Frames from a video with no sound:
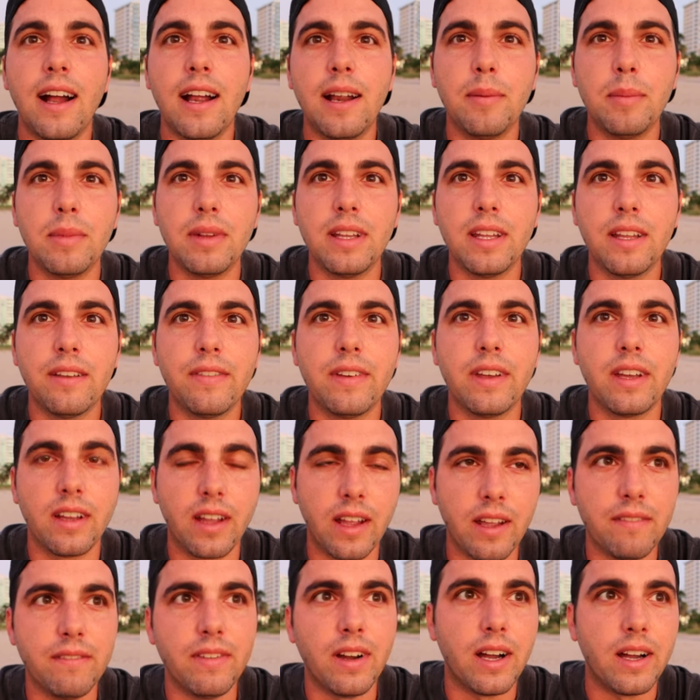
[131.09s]
I'm living
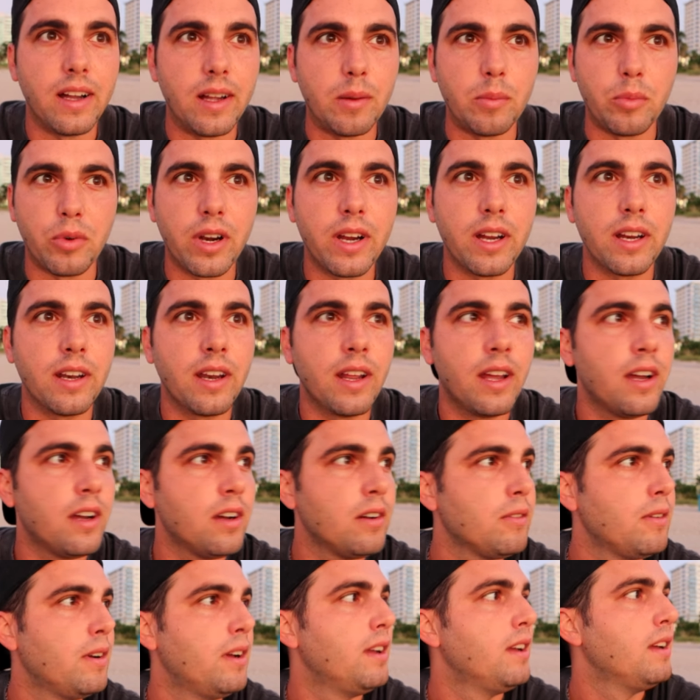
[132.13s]
a vibe right
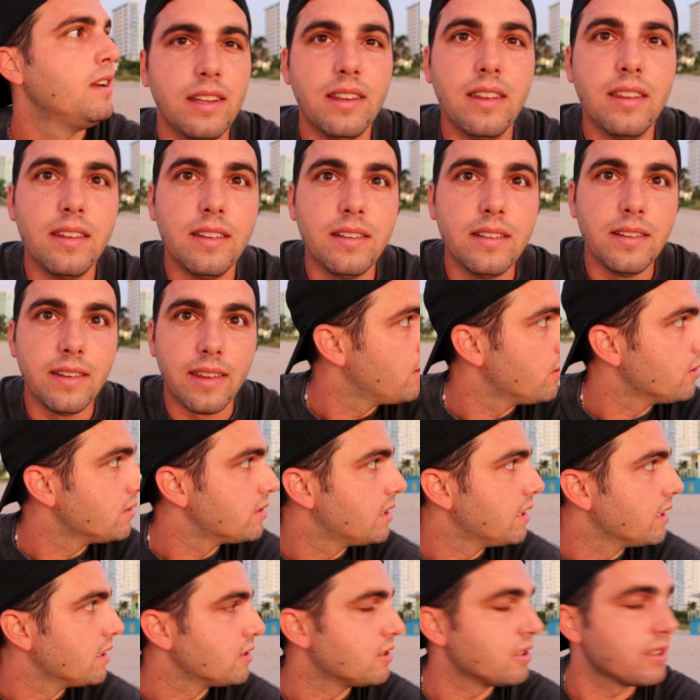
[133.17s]
now, and those
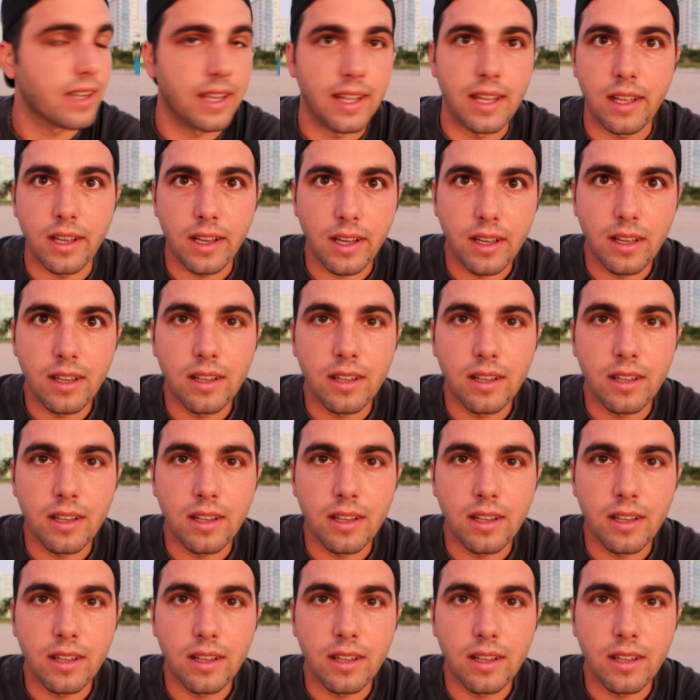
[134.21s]
things are killing